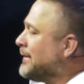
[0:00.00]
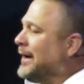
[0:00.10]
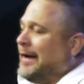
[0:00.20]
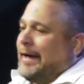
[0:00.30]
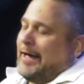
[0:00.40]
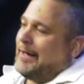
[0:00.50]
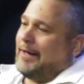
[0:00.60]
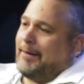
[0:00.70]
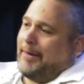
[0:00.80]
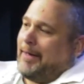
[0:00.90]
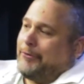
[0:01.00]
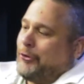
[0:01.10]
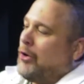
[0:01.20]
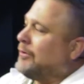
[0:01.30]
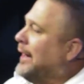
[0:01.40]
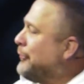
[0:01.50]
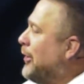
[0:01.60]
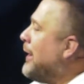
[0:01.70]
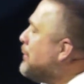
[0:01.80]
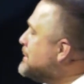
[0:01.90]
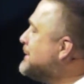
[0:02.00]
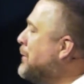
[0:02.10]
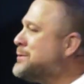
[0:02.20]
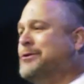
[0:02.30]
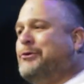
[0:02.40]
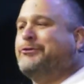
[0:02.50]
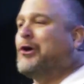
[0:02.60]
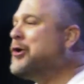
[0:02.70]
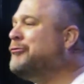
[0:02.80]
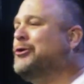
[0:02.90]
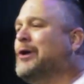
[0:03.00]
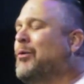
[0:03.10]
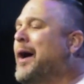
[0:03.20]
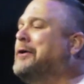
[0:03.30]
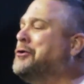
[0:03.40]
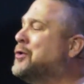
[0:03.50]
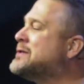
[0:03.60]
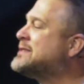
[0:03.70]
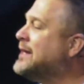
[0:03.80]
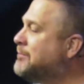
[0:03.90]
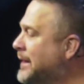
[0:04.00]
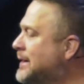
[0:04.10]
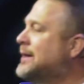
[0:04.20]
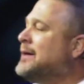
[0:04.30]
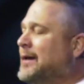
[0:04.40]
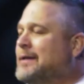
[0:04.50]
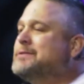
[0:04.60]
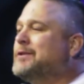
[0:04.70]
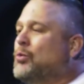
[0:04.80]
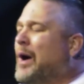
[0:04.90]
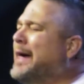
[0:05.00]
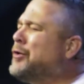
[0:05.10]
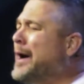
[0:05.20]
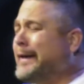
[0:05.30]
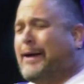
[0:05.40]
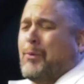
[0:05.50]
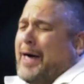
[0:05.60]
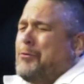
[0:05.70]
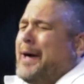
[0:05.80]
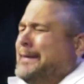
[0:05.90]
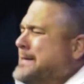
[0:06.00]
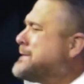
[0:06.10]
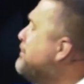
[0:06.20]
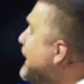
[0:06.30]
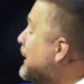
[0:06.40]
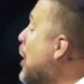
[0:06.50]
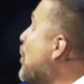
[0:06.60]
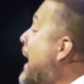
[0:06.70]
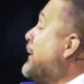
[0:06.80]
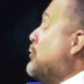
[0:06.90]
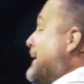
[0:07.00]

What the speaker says: God, I thought I was going to serve you. Why are you going to send me into the, why do